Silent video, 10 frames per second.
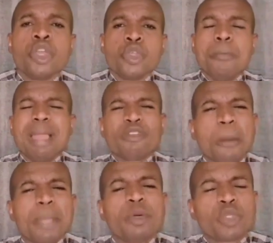You may
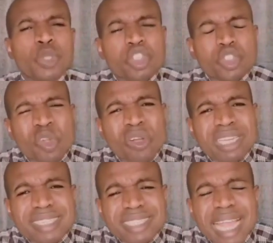not be able to
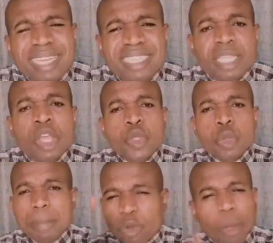understand it.
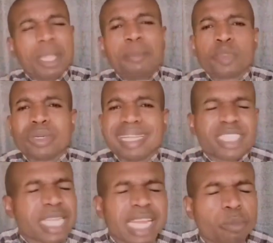You may not be able to
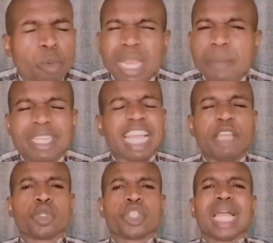understand it. But let me
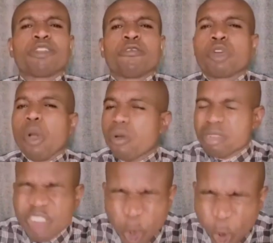tell you, child of
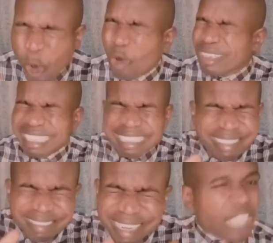God, God
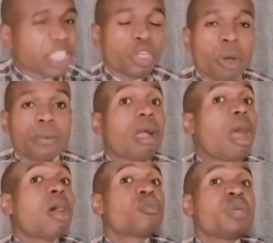is rising up.
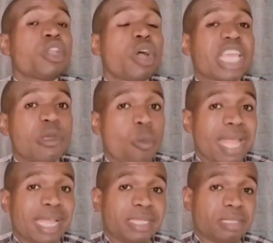God will not keep
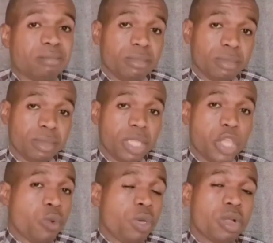quiet.
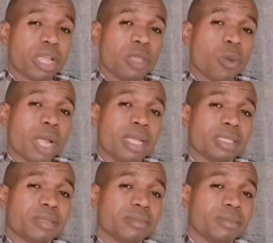He will not keep quiet.